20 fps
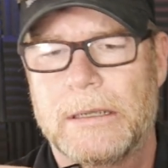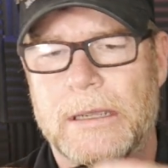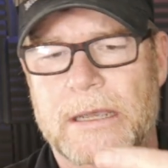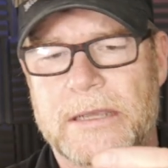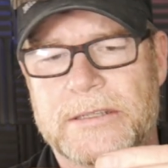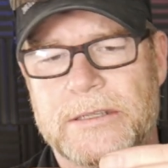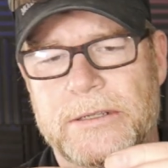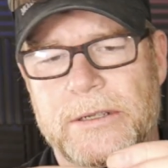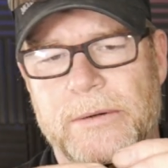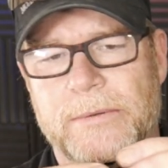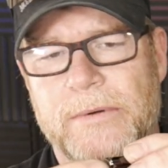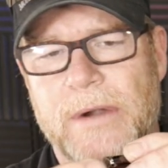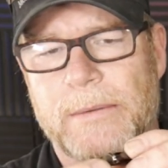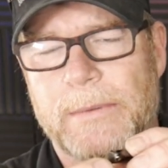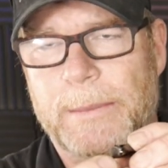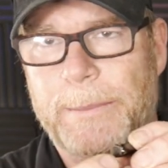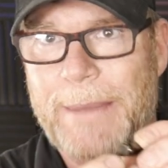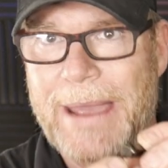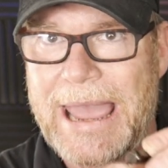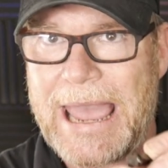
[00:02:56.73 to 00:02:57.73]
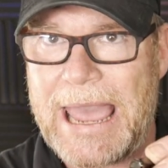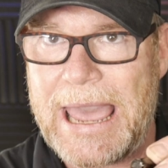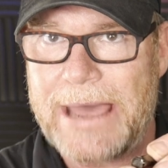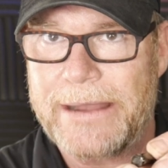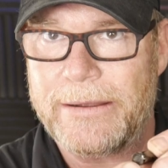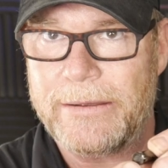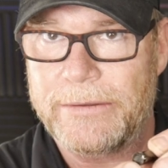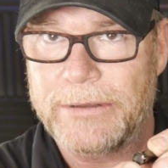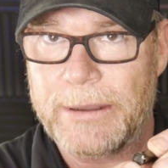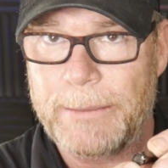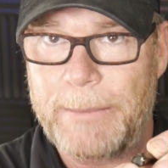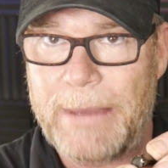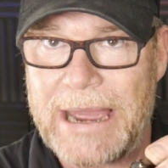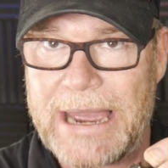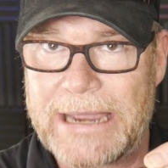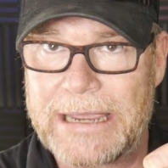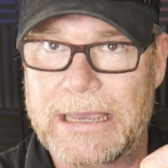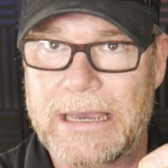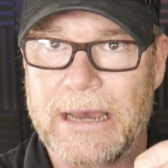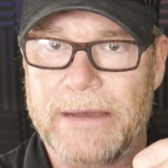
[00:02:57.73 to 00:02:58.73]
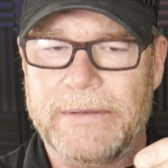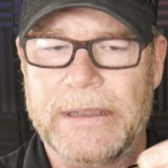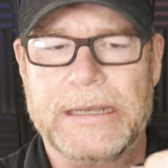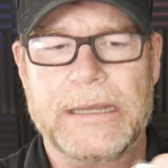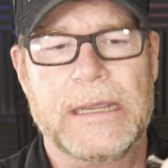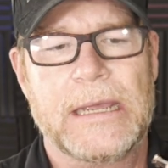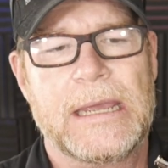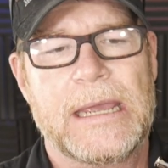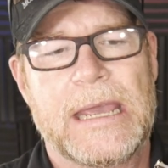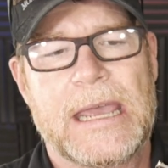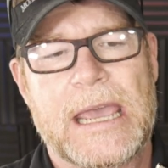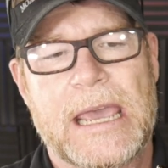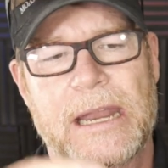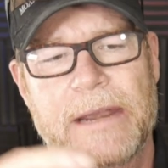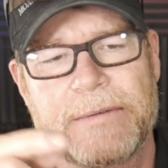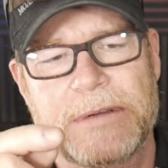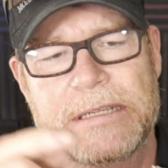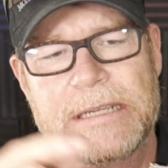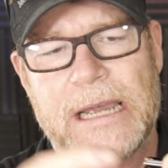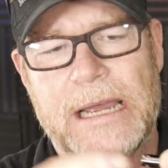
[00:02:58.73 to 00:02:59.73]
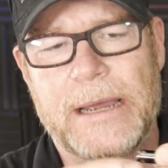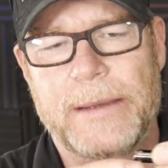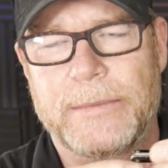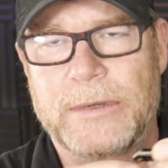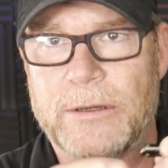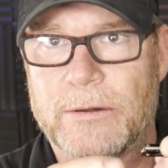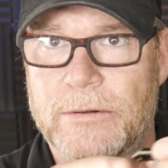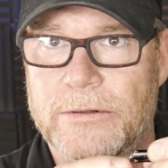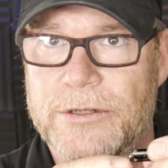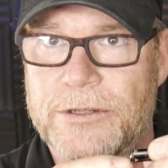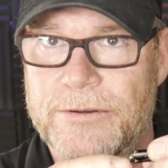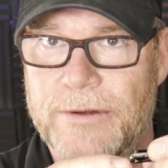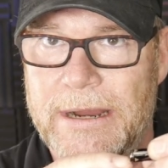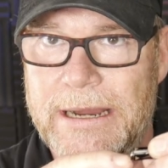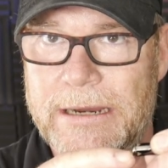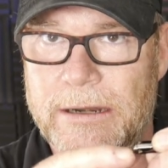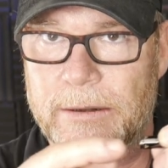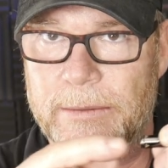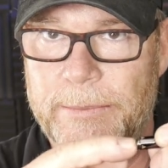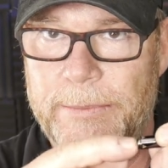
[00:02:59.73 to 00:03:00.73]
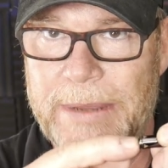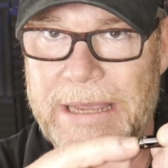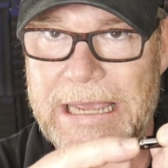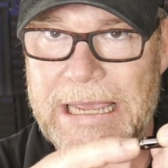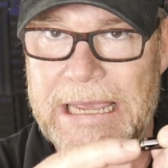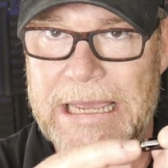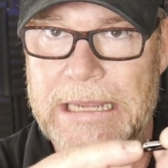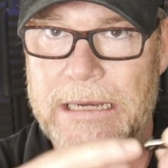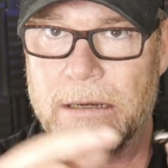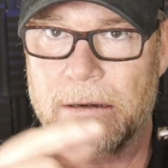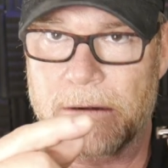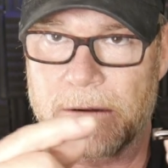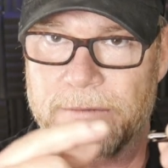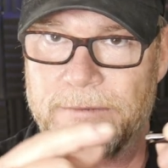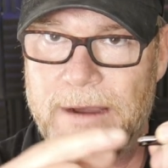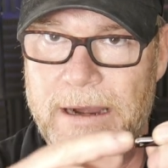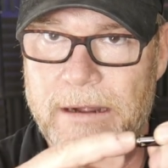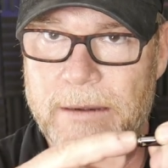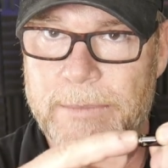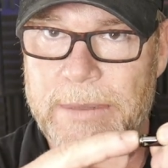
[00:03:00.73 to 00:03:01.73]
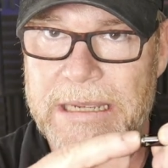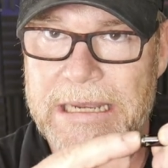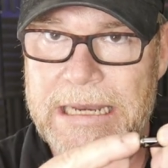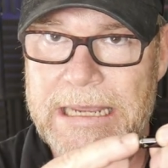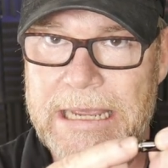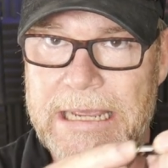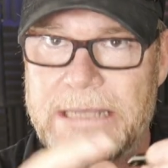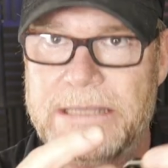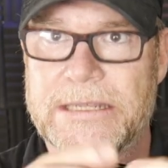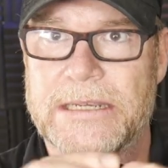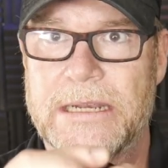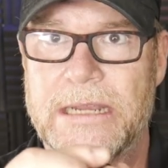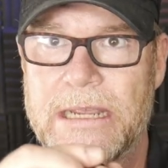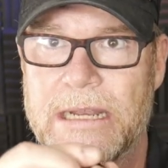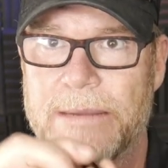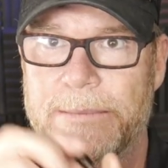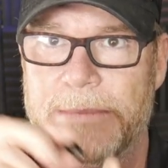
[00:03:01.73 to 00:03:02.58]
Has a little rubber pad on the back of it, and every time your striker pin or firing pin hits it, it